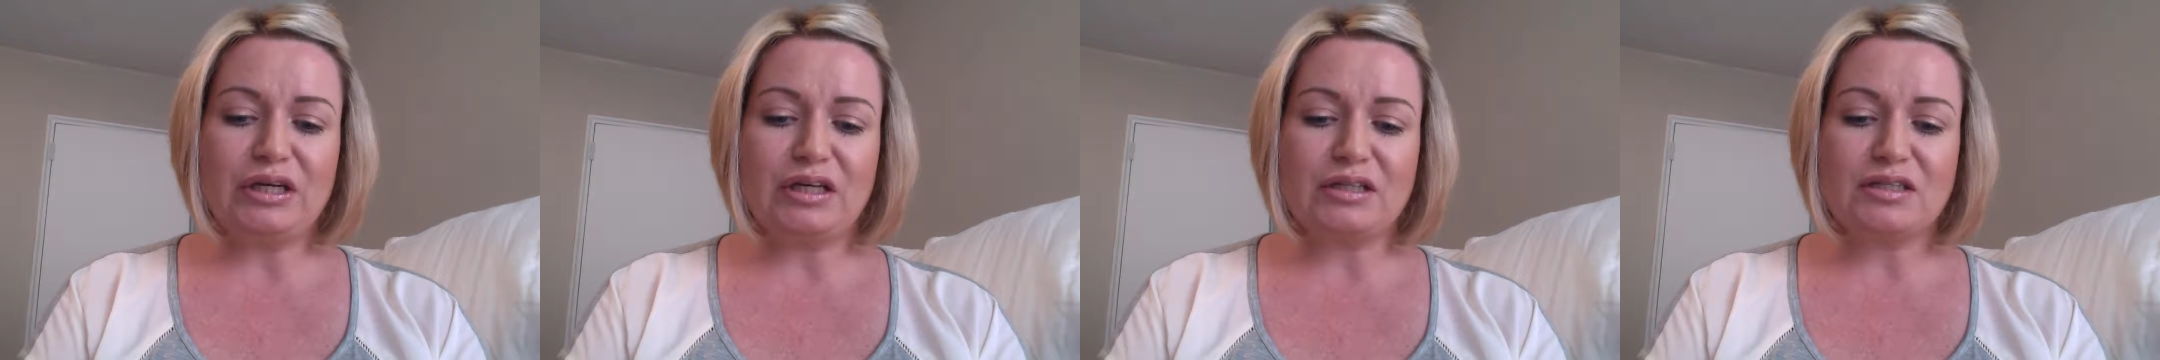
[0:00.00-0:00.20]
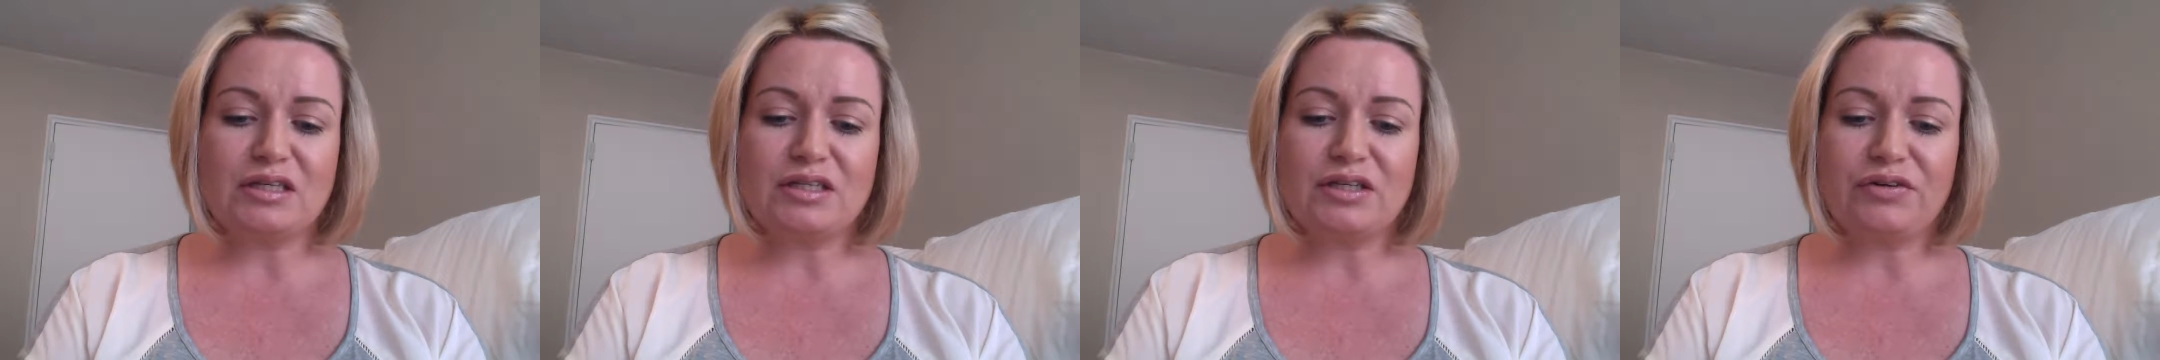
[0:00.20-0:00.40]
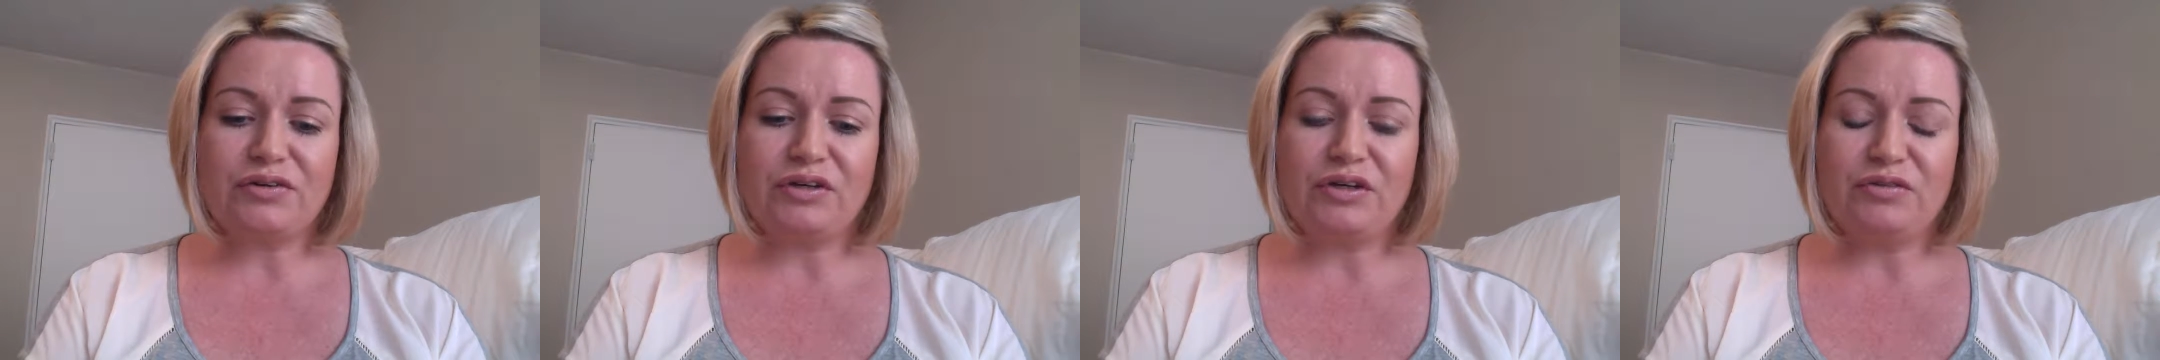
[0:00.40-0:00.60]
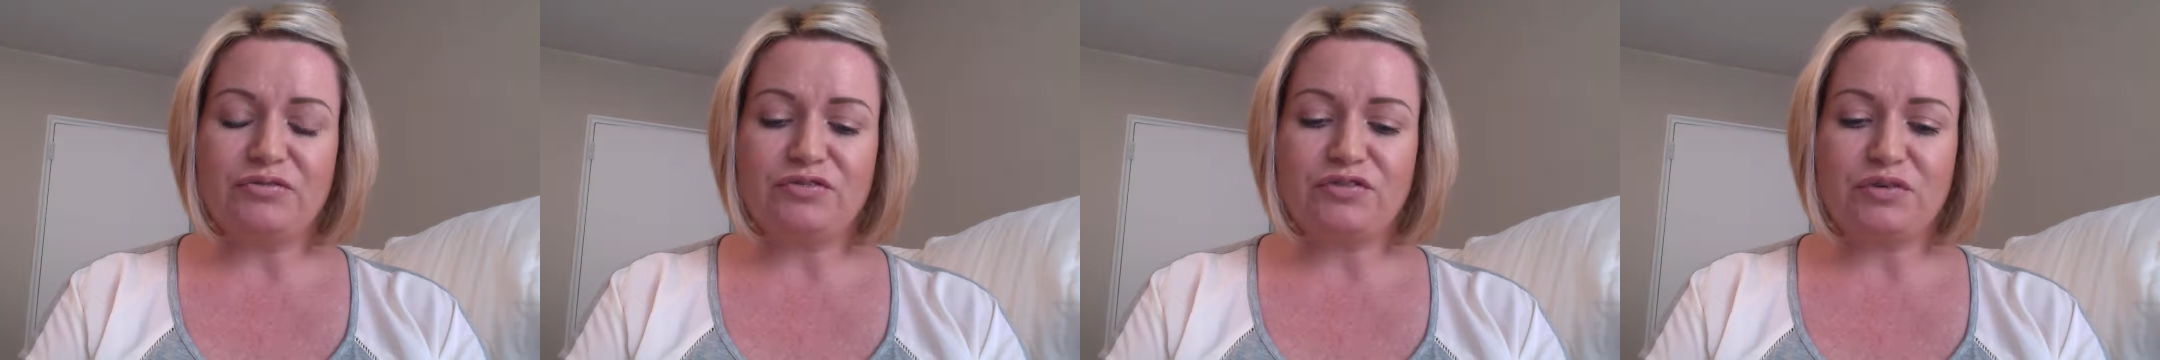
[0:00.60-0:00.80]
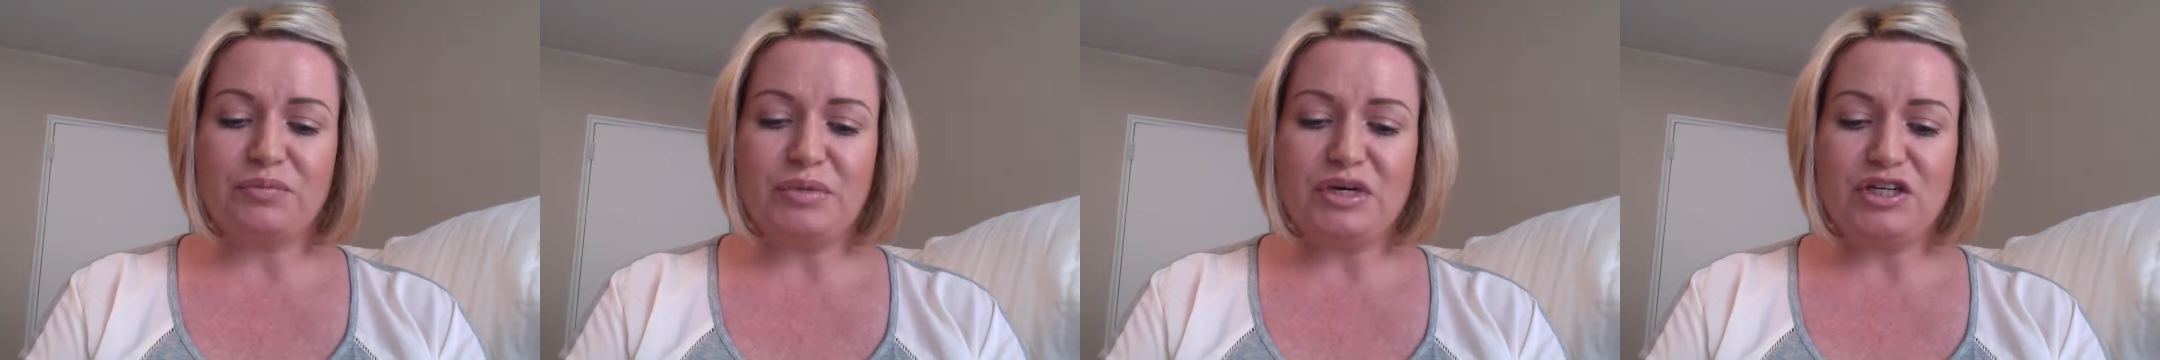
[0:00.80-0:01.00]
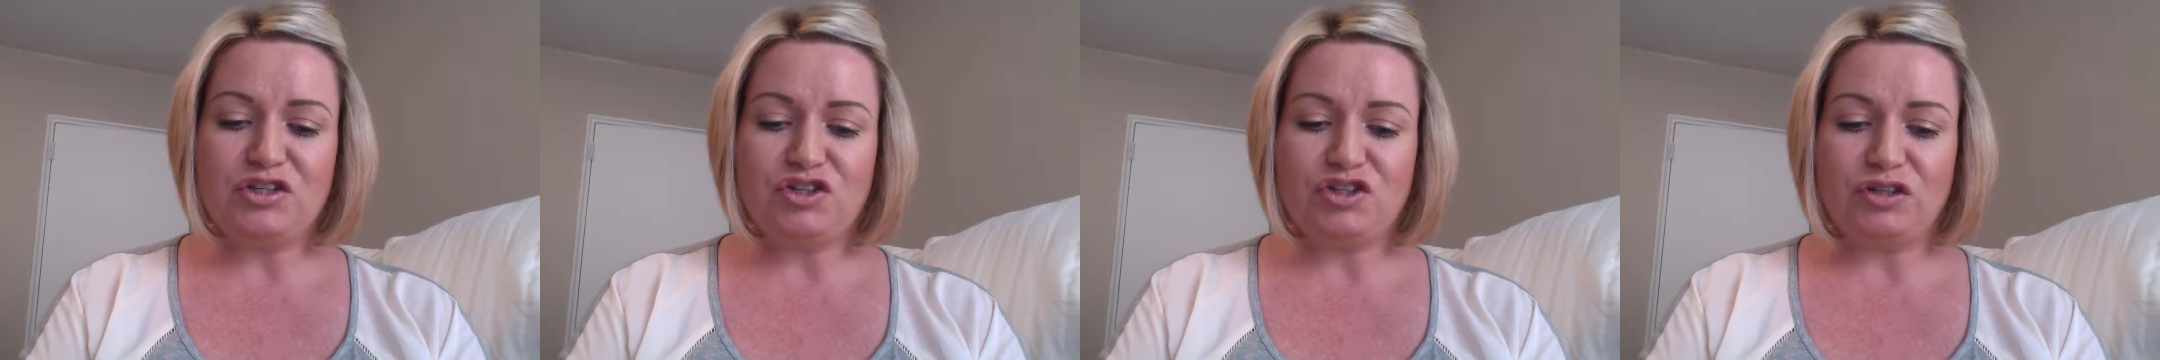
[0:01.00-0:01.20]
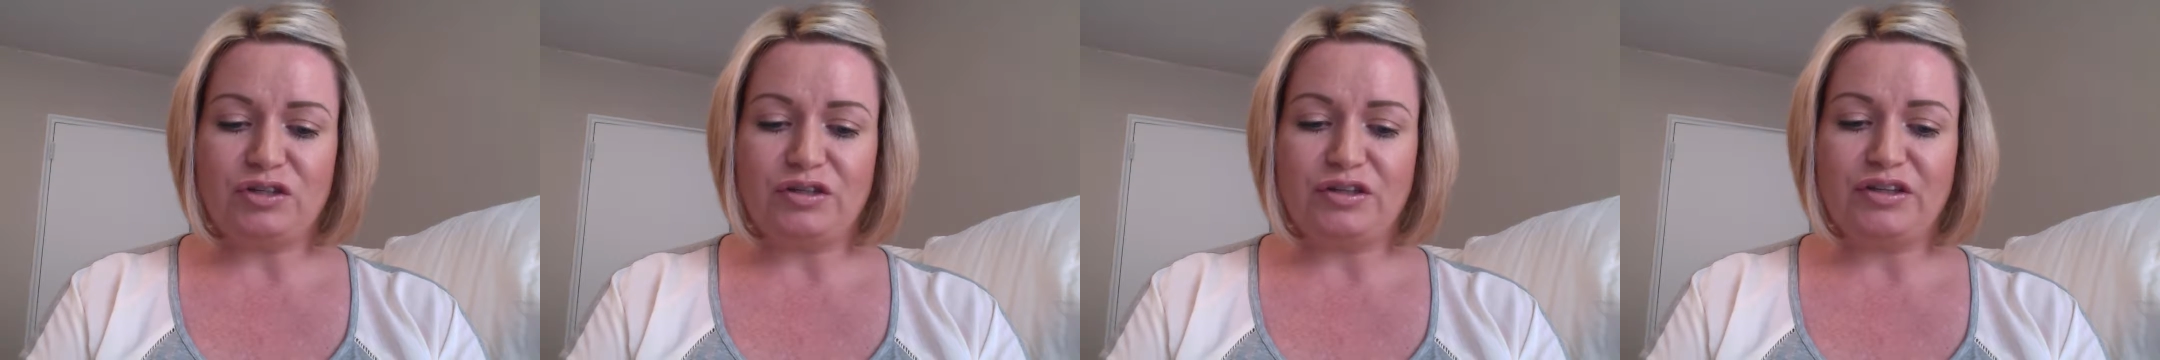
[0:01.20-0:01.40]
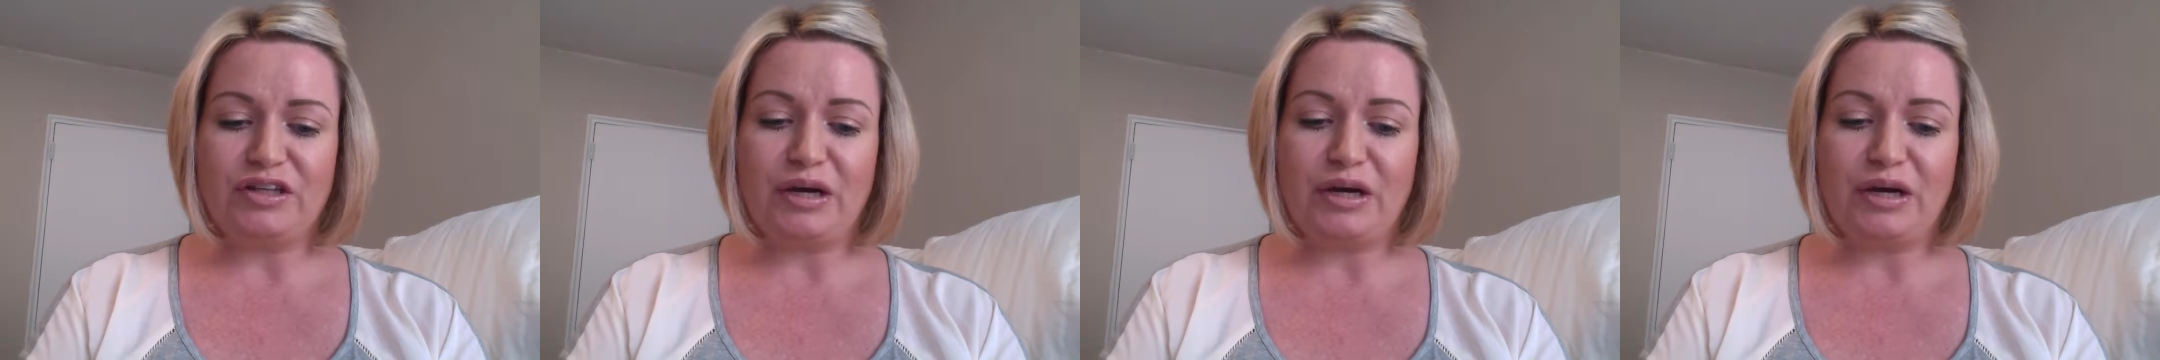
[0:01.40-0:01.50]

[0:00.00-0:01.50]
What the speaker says: necessary information